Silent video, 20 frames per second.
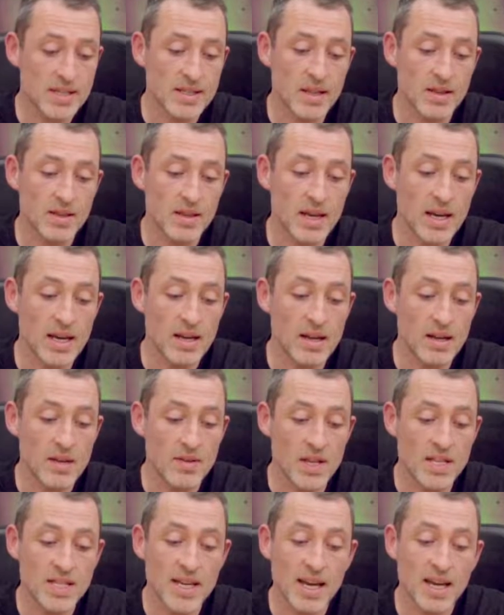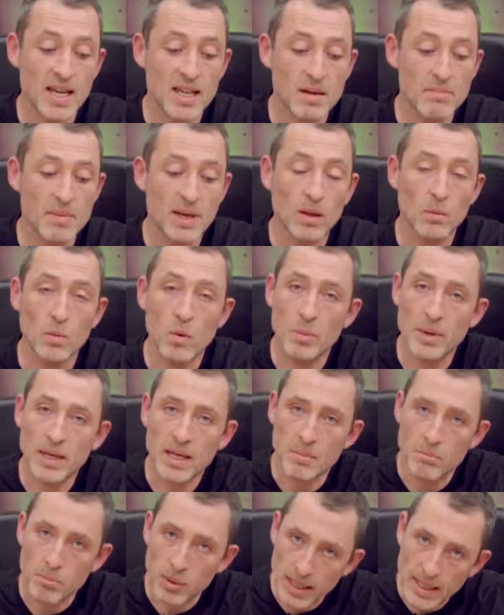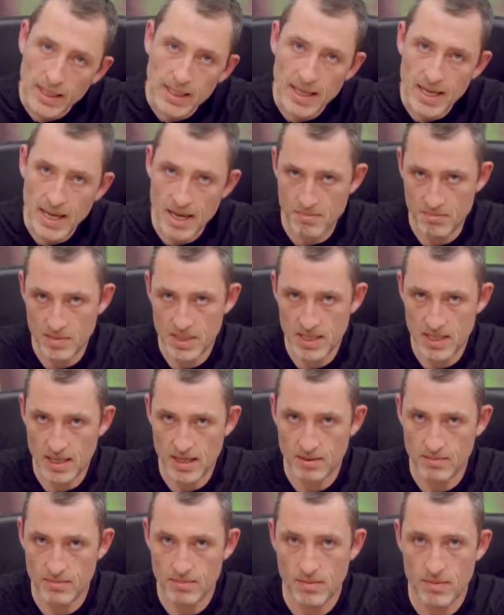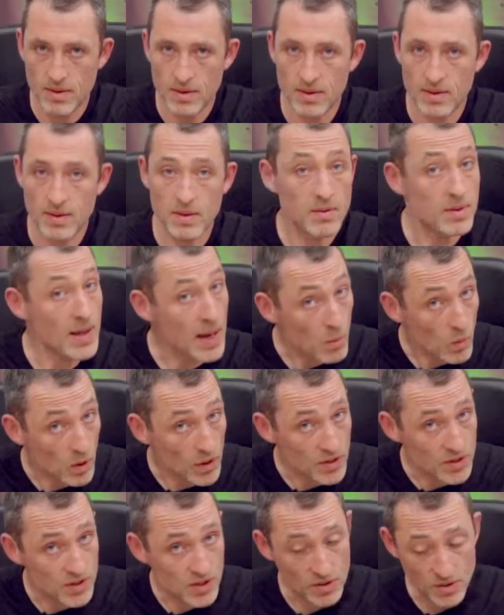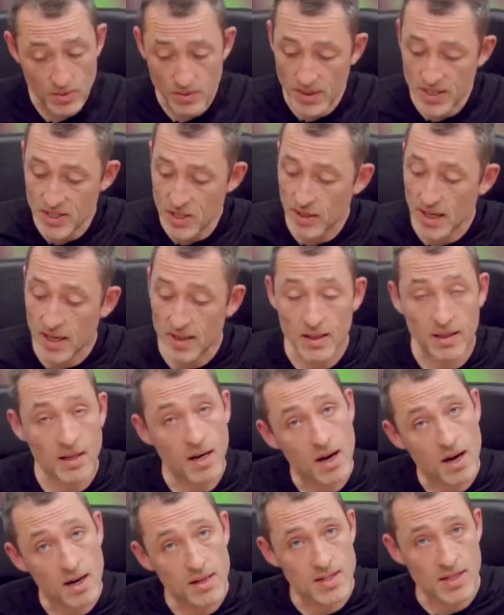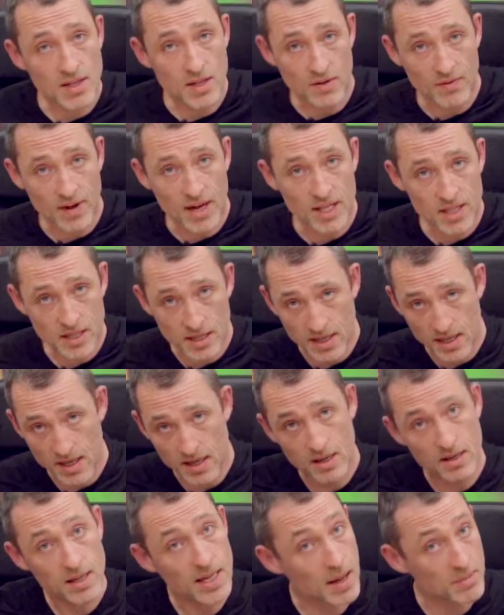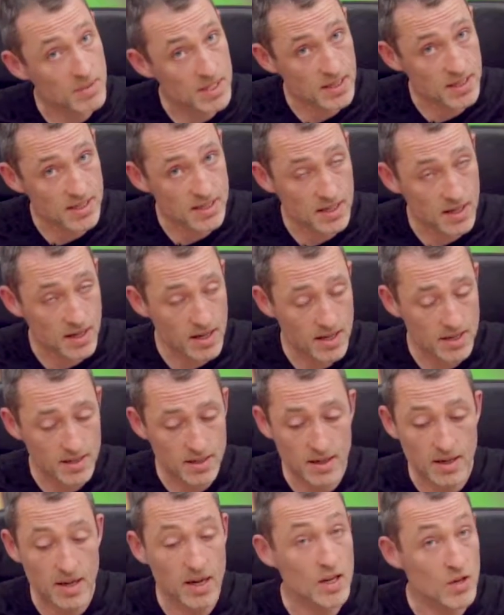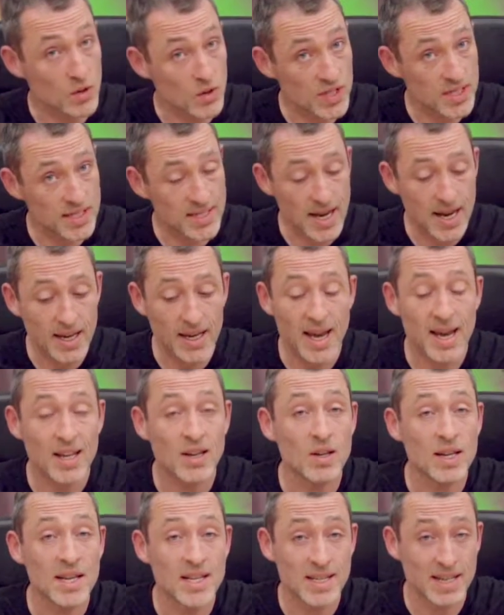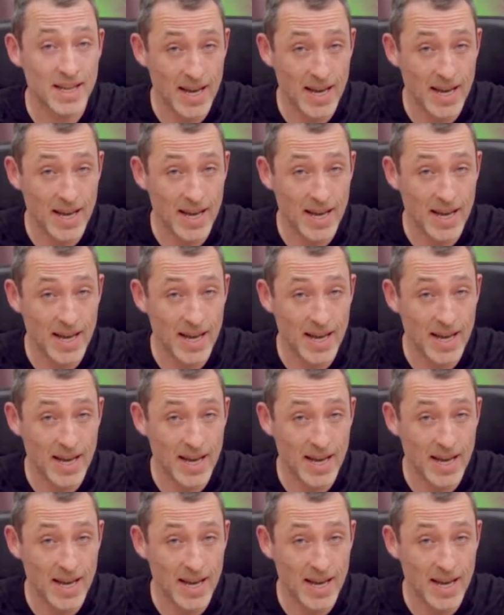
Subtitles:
that the deck in the middle will be completely empty. Then what you do is you get the cards that you've actually kept to the side in your stack, and you need to